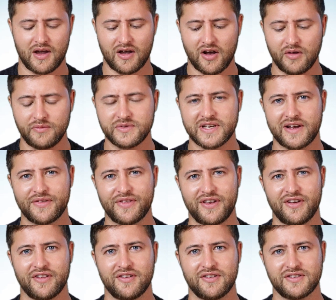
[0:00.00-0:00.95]
comes out
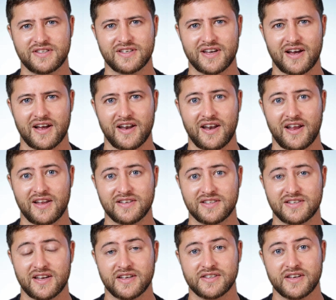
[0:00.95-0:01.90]
the other side and
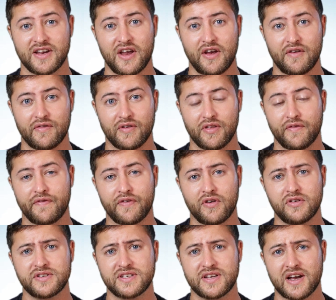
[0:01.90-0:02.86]
says, for the
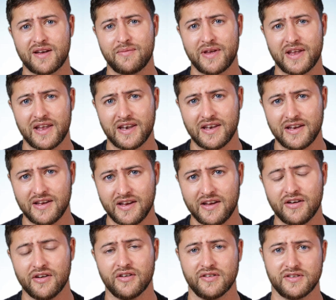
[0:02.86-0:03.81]
first time in
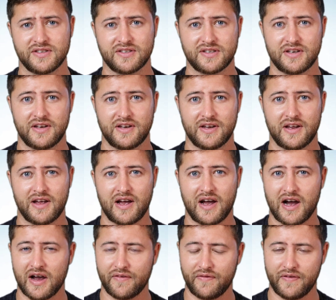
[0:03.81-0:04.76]
years,
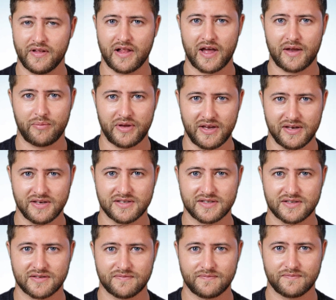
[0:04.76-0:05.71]
I feel at
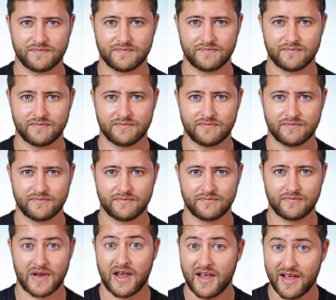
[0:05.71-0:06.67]
peace.
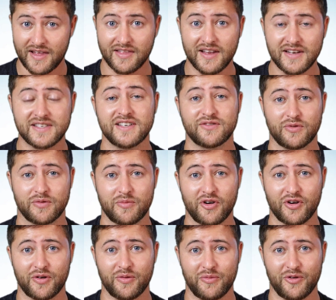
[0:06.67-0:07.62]
This is
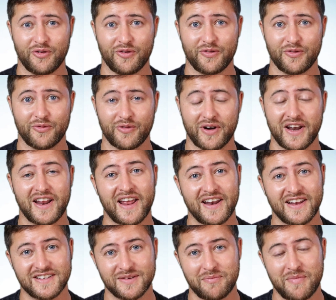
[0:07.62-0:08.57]
remarkable, right?
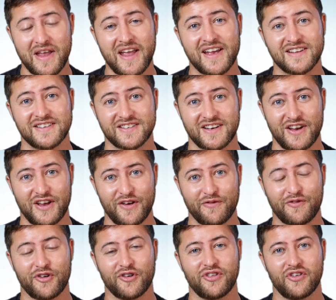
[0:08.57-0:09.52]
And it demands
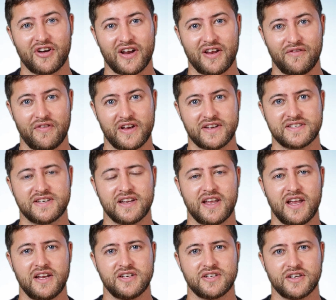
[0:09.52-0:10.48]
further
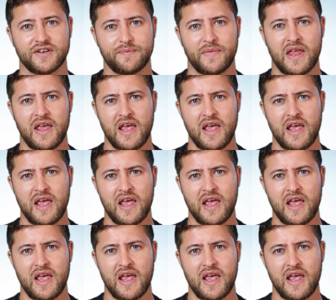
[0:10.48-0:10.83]
investigation.